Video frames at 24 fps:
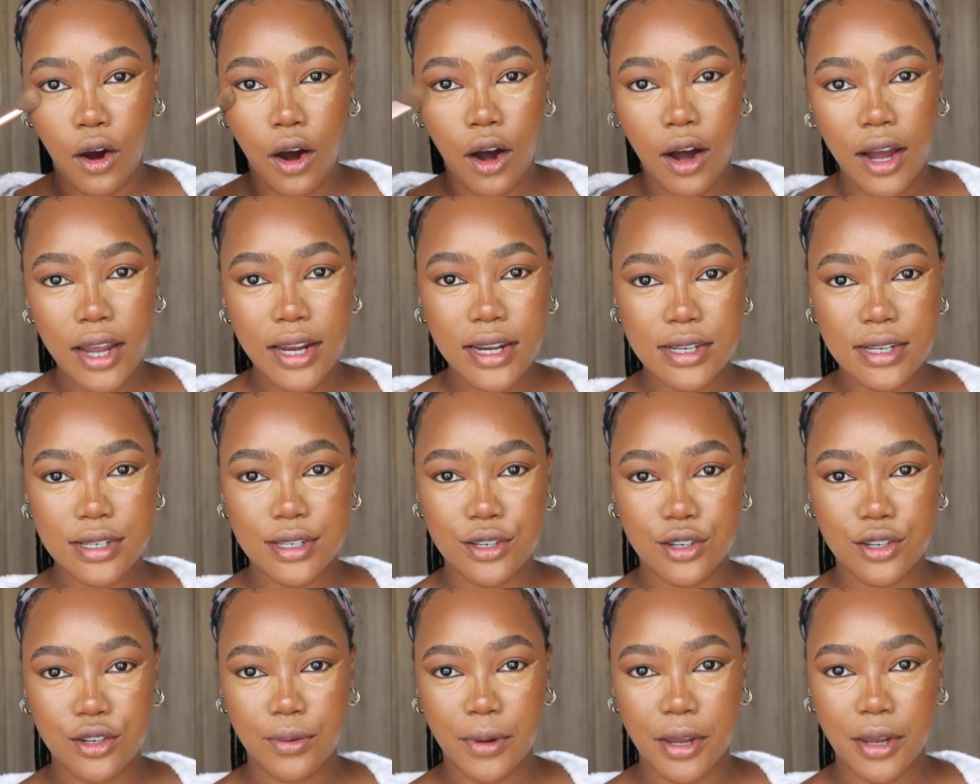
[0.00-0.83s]
are in a
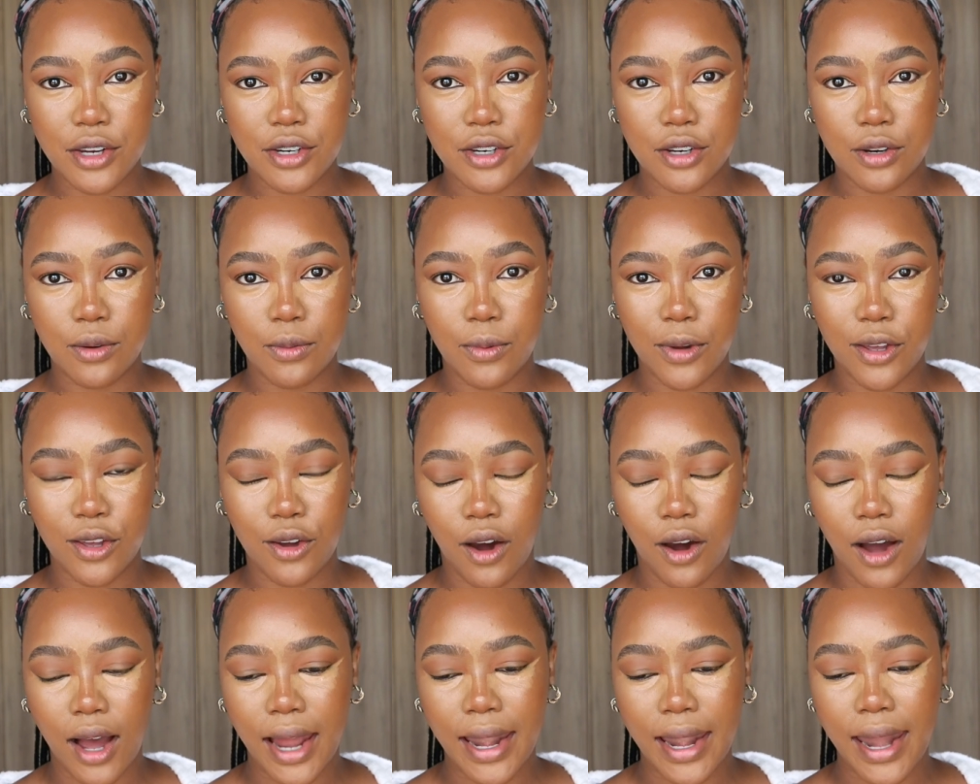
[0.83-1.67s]
situation where you
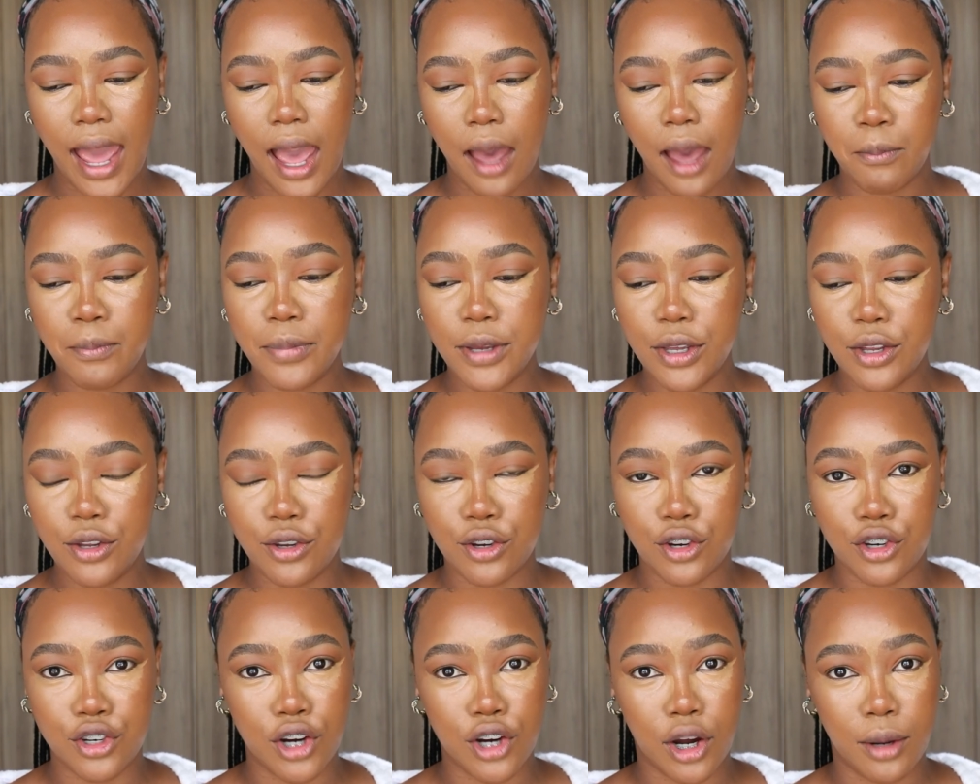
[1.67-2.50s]
are unhappy in
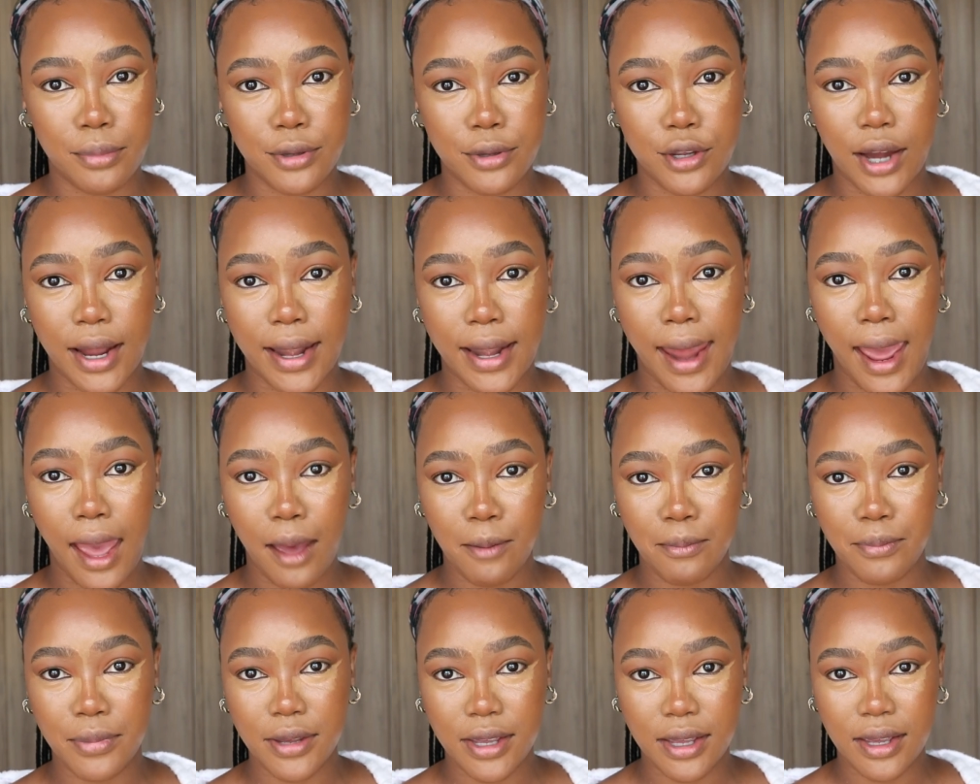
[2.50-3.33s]
your job, you're
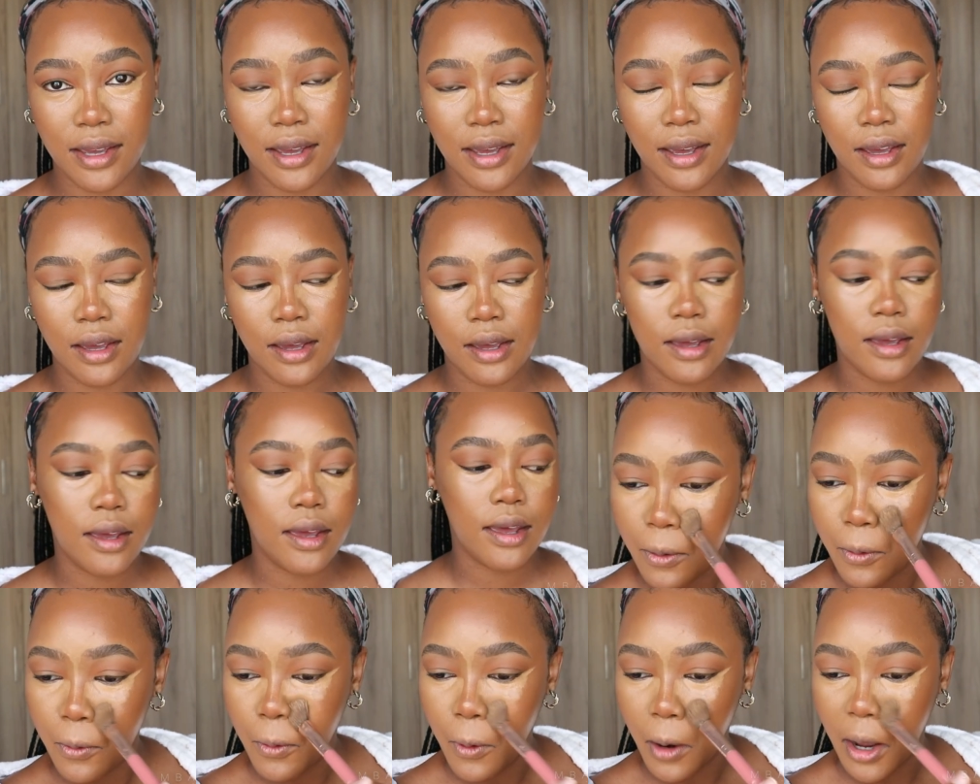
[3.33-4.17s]
unhappy,
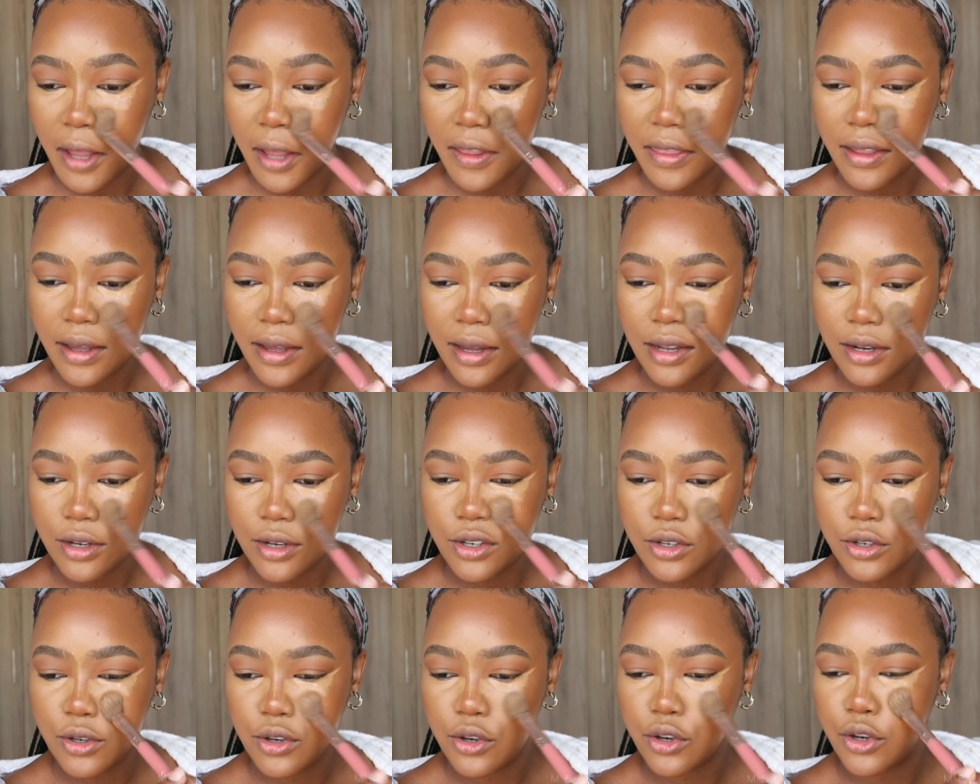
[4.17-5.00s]

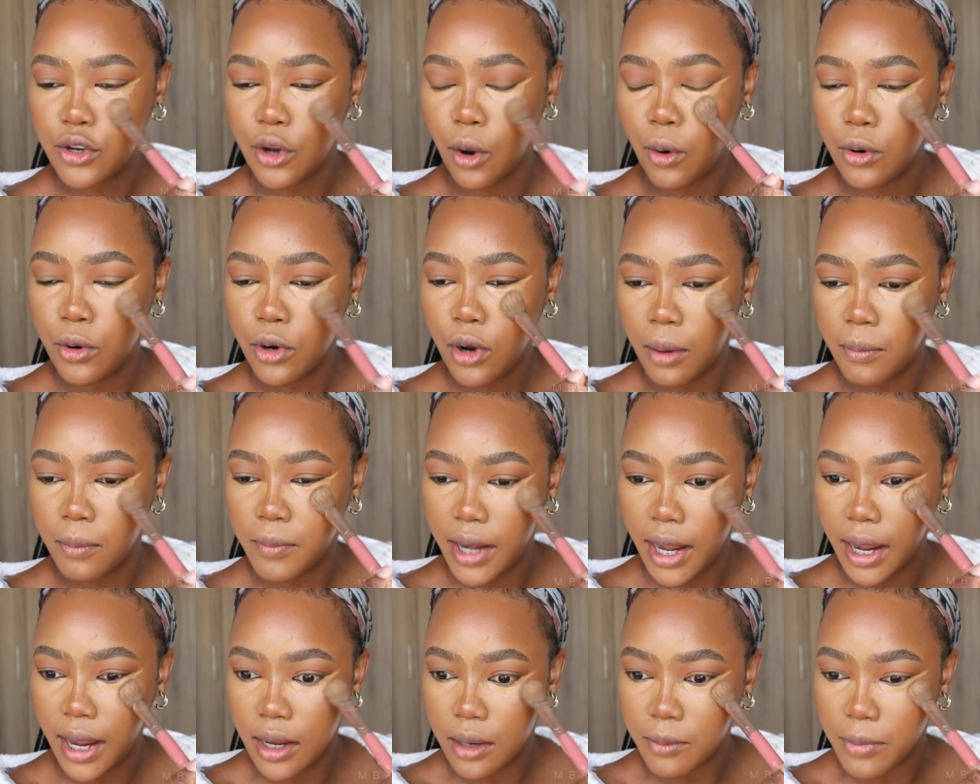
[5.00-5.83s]
rather don't
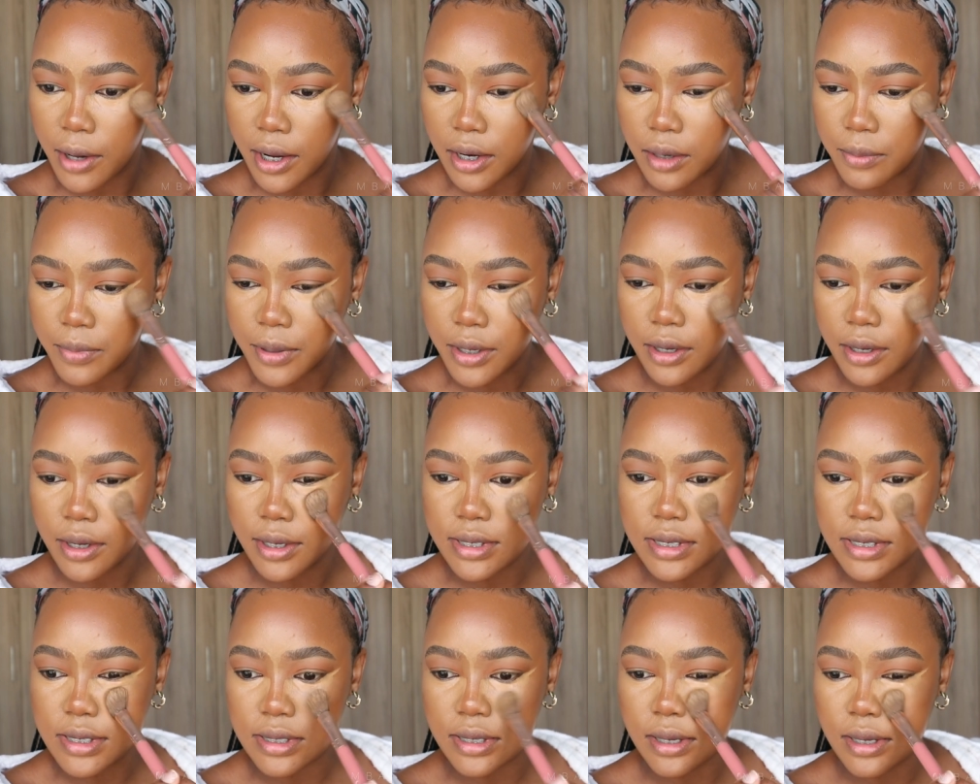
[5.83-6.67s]
complain about it.
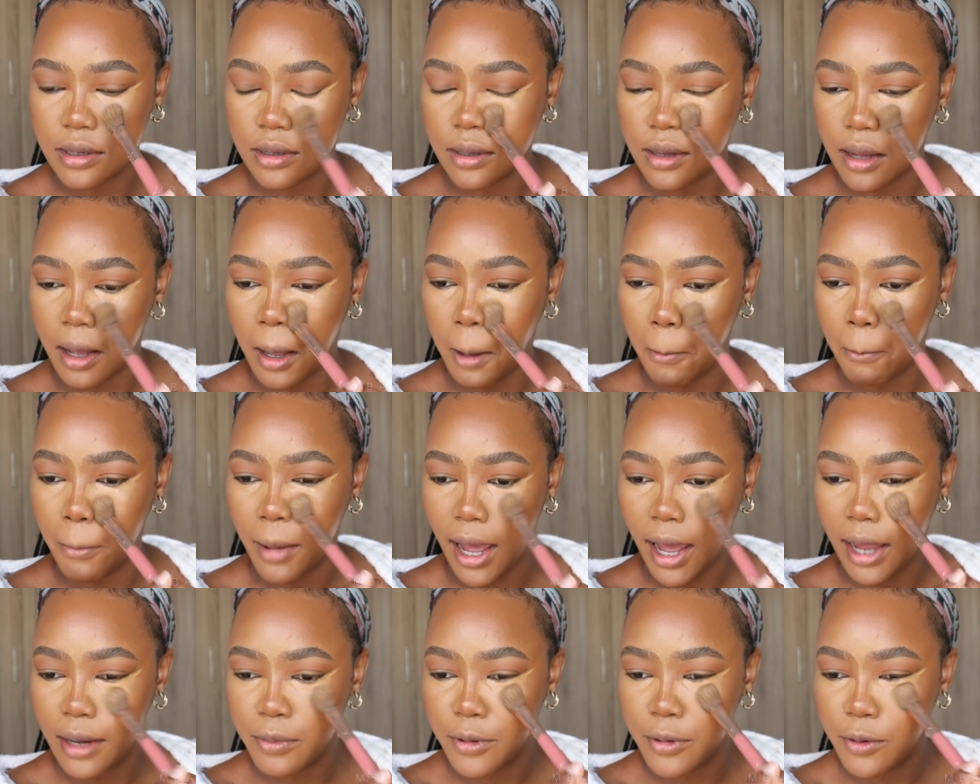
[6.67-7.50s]
Because
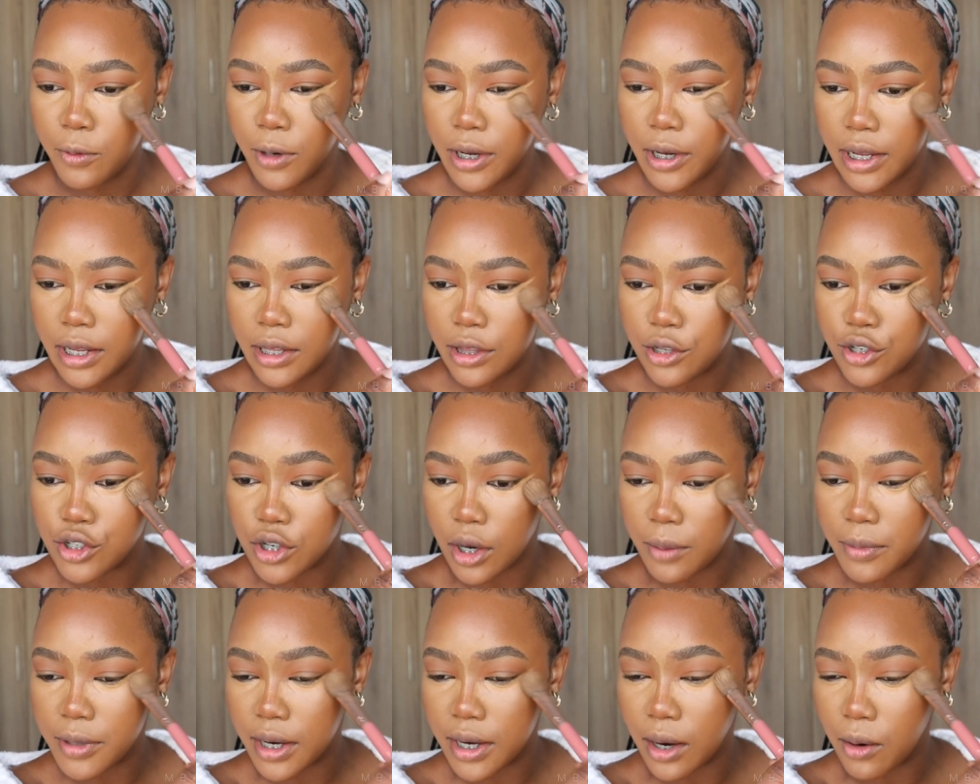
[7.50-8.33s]
I've been working the
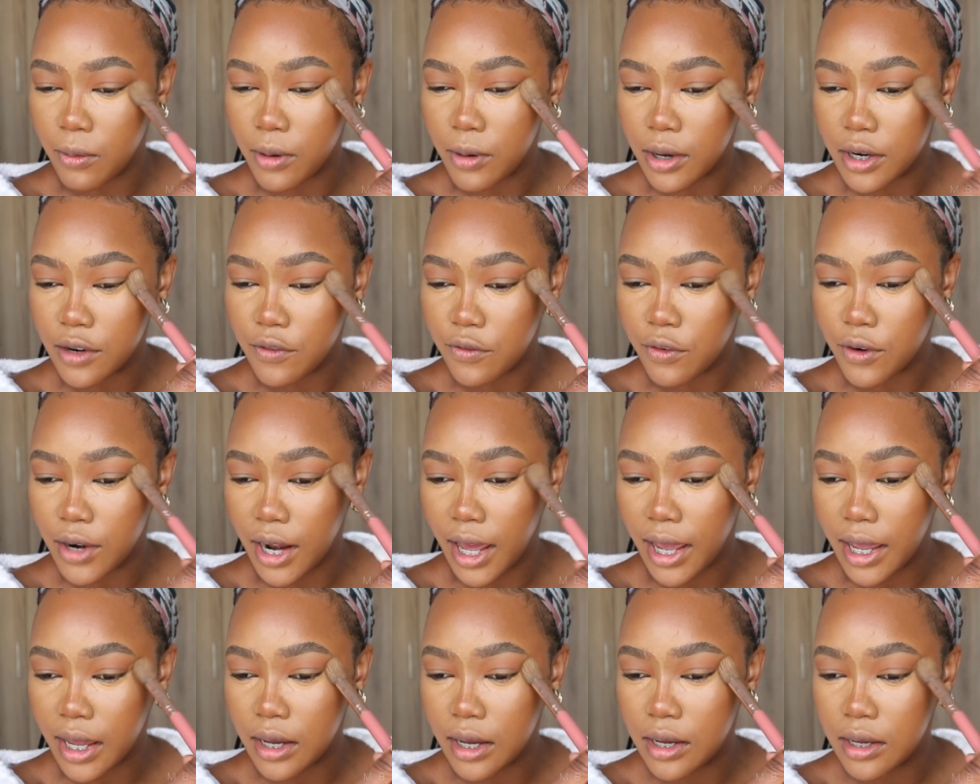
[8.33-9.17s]
job that I worked for
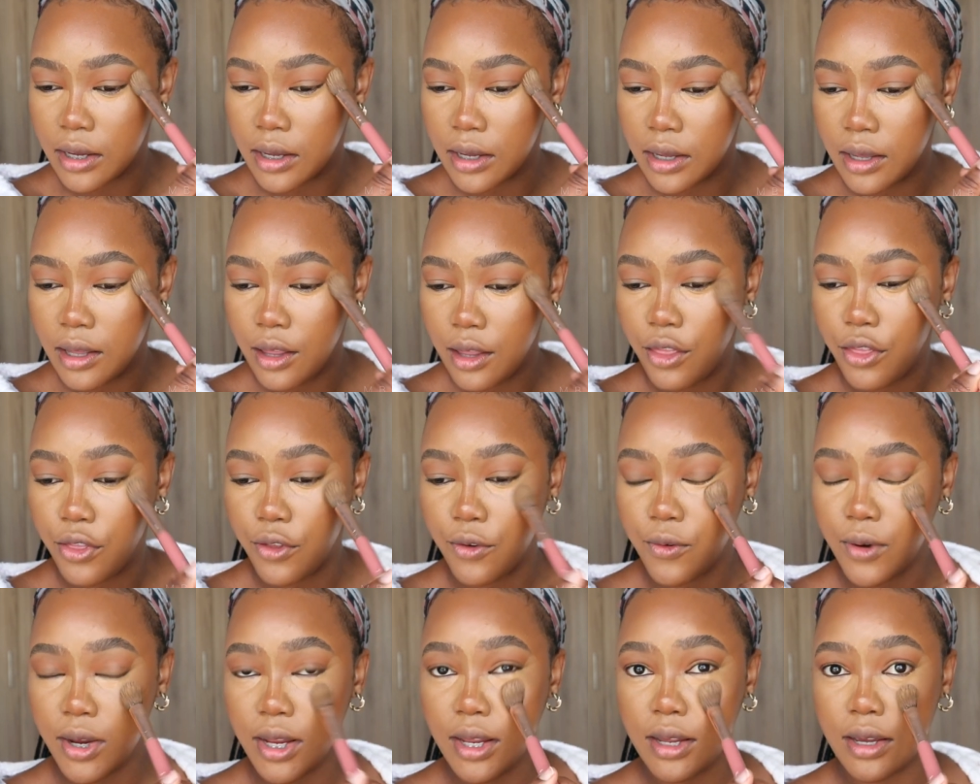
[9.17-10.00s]
like
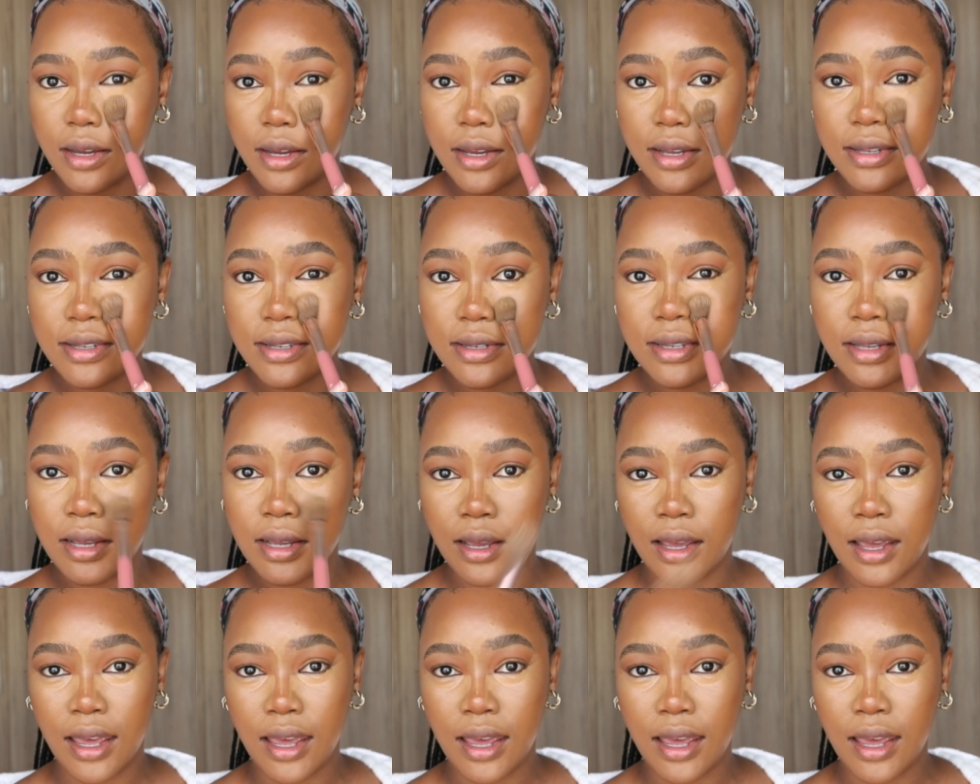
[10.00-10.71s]
3 years,